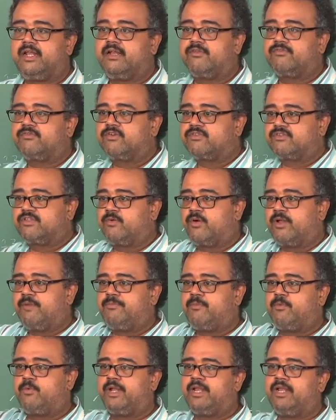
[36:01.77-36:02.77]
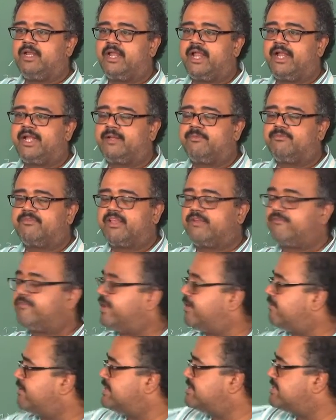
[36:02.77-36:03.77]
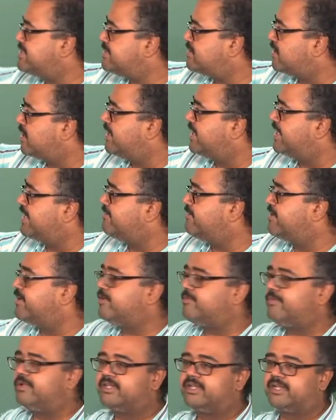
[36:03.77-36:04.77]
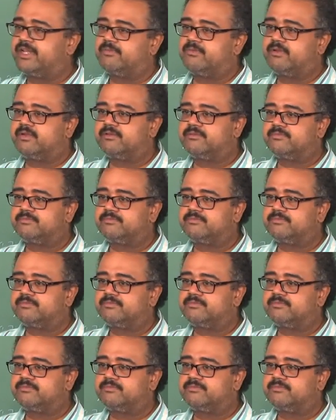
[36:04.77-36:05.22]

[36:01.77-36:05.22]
And of course the one item set frequency is already given to you by the table,